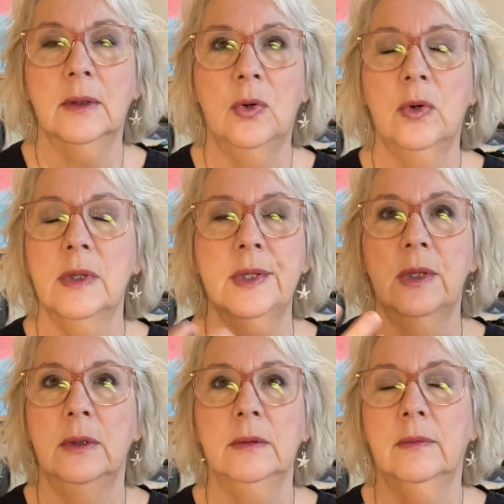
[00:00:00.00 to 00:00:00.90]

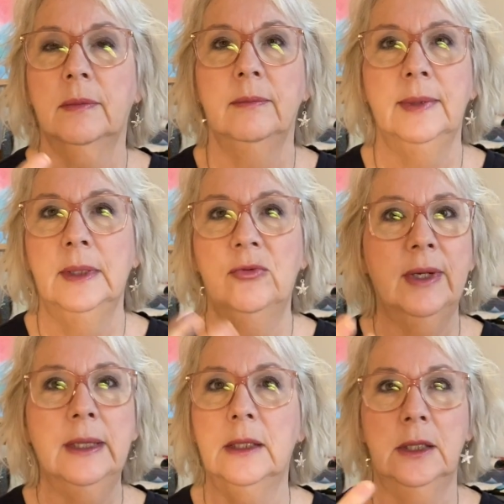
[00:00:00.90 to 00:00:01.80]
cortisol
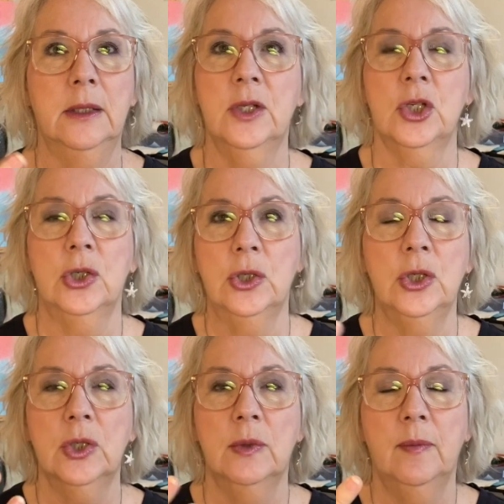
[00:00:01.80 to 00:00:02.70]
adrenaline
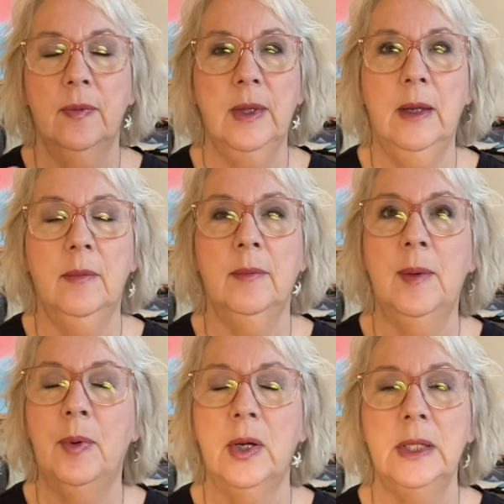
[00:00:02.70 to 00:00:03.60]
surge that my
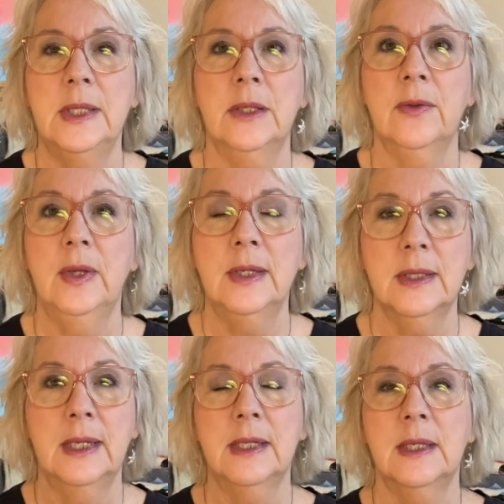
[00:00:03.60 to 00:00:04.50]
body still thinks
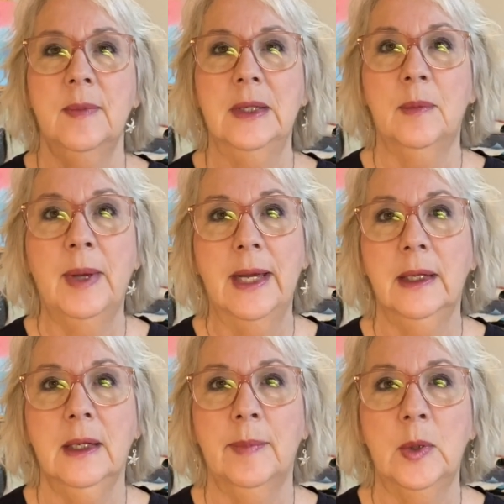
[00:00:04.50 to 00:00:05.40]
it has something to panic
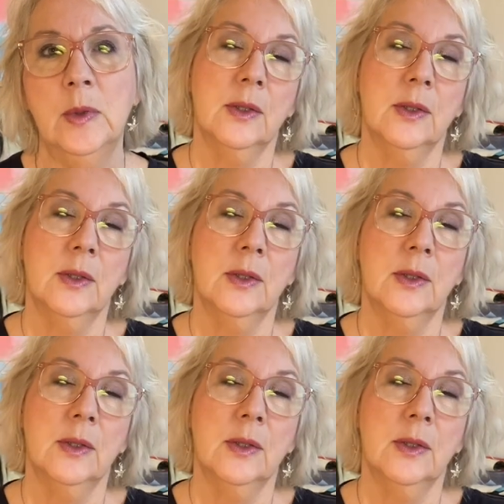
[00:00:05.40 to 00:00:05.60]
about.